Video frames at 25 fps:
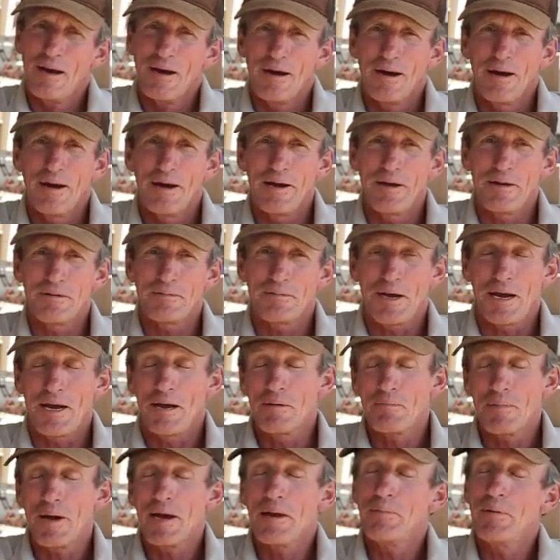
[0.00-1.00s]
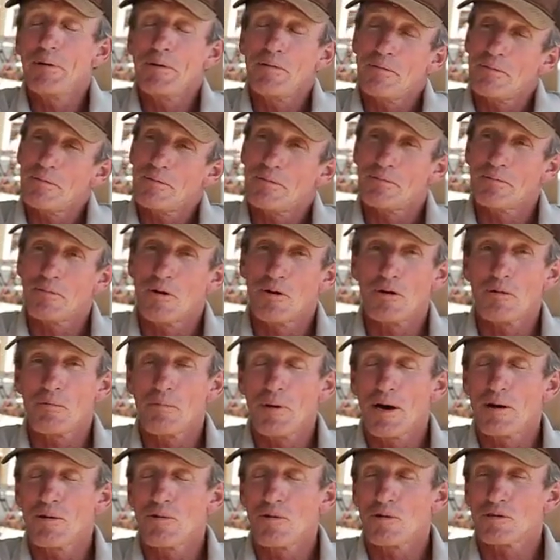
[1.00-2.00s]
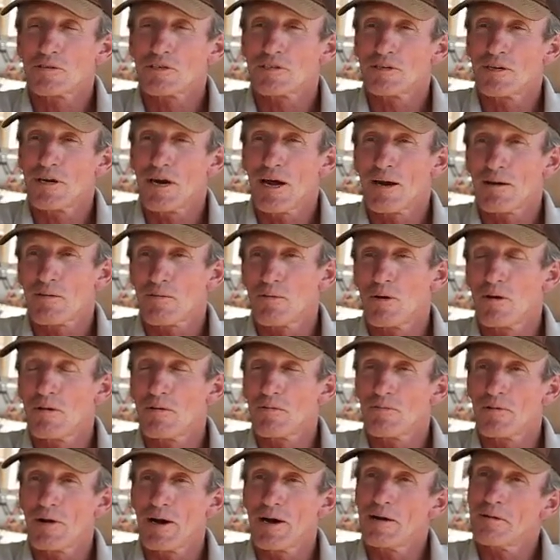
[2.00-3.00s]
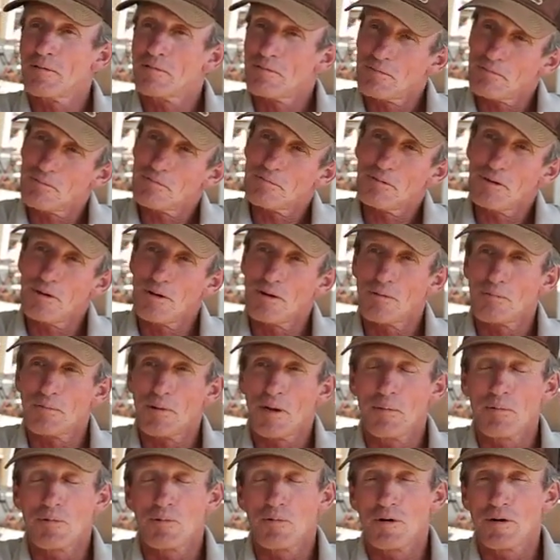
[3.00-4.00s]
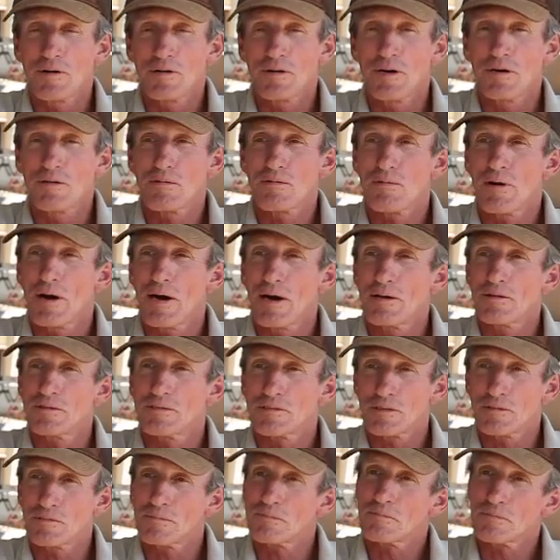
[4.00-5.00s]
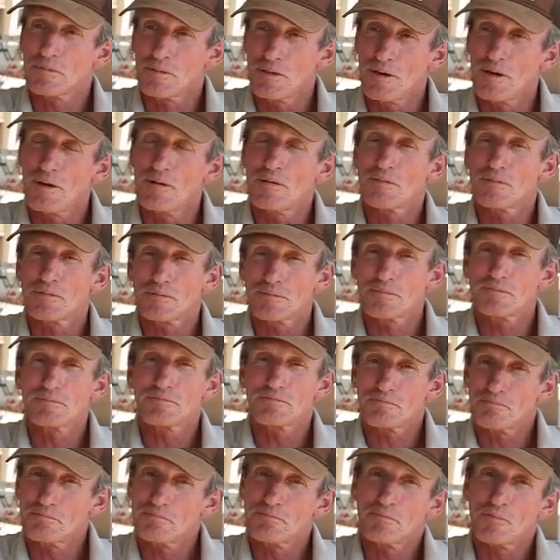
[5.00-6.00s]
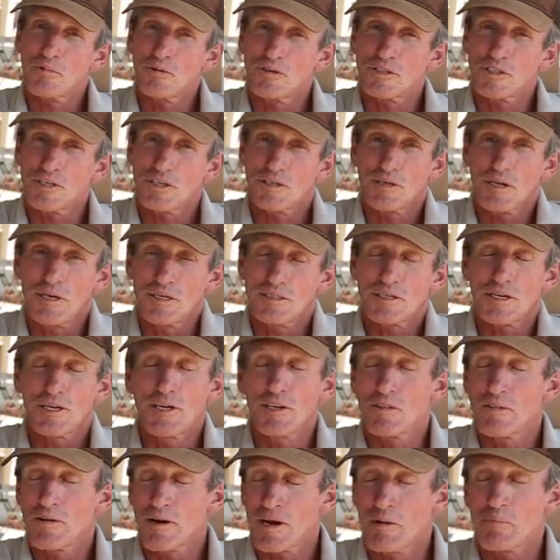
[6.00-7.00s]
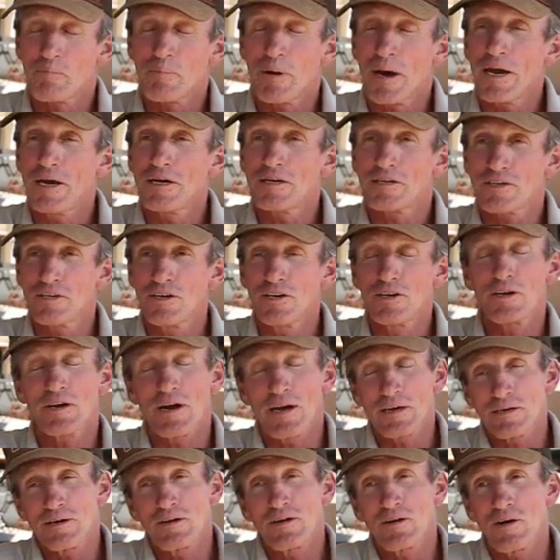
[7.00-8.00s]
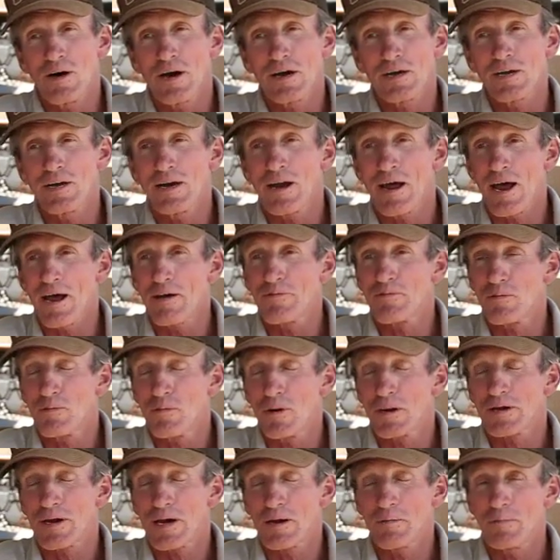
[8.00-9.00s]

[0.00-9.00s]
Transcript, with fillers: And, and maybe one of my horses that I qualified, you know, maybe one of the other riders, you know, which it still it pays good. I, you know, I get half of what they